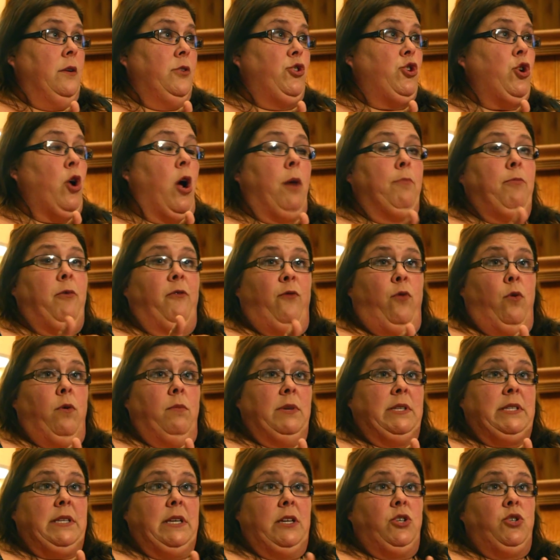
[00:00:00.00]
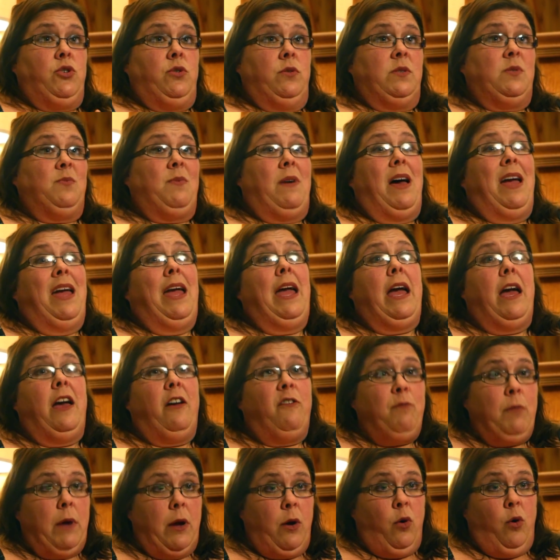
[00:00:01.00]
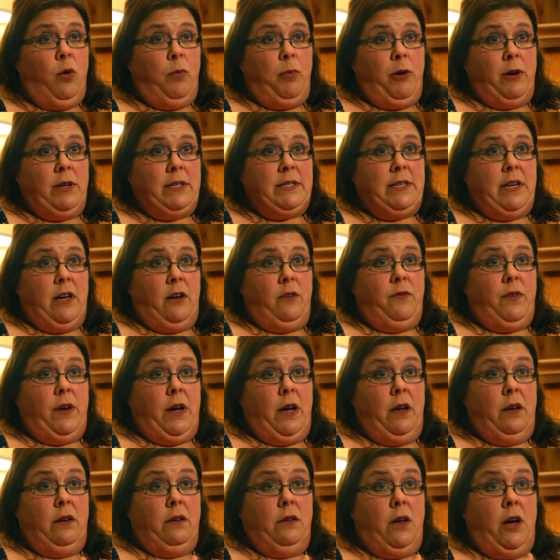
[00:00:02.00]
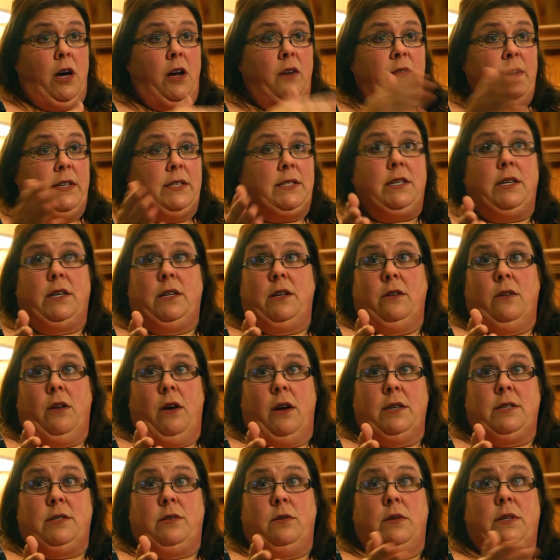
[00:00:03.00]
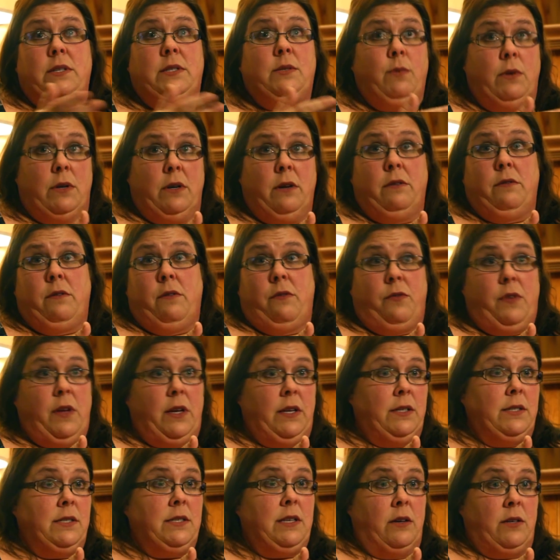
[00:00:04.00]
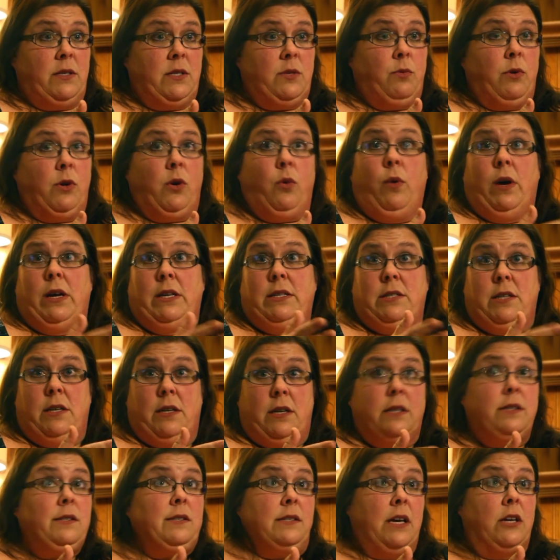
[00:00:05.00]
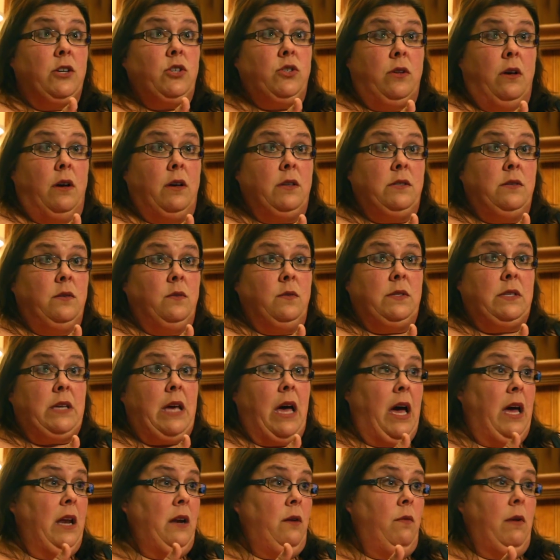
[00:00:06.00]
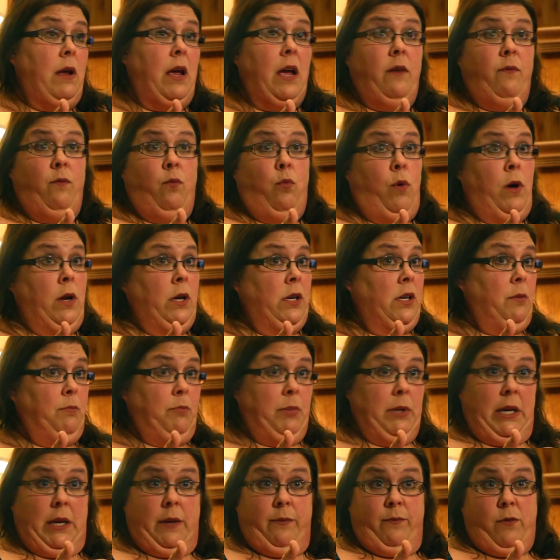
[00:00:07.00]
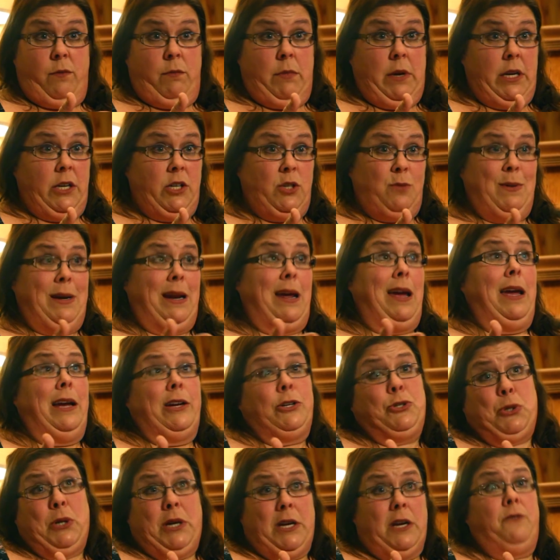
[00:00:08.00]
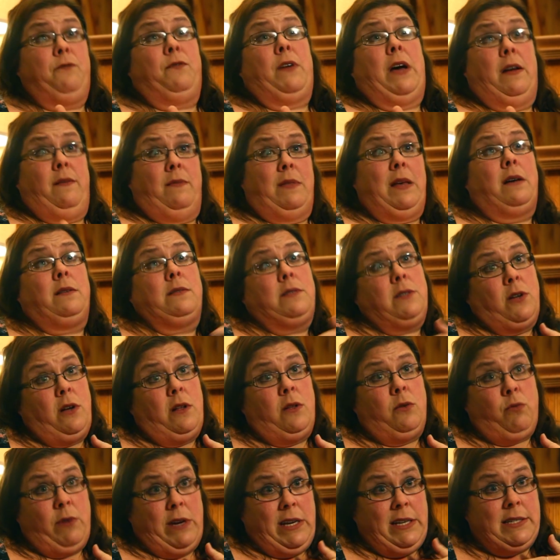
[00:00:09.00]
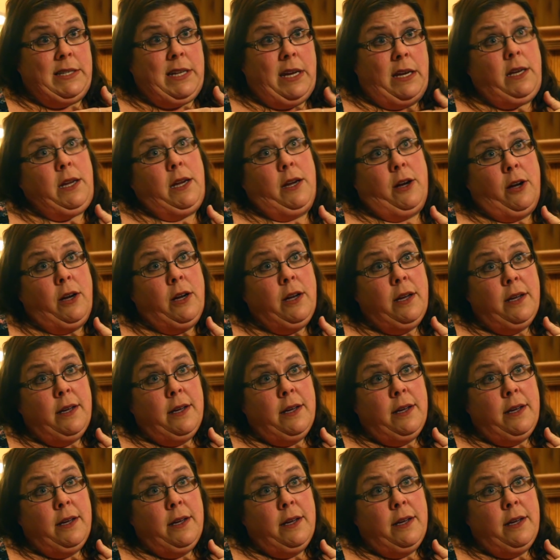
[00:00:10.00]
job performance issues. Well, I have my whole personnel file. Obviously, in a lawsuit, it's one of the things that's requested in such lawsuits. I don't have one complaint from management. I actually got a $5,000 raise that year.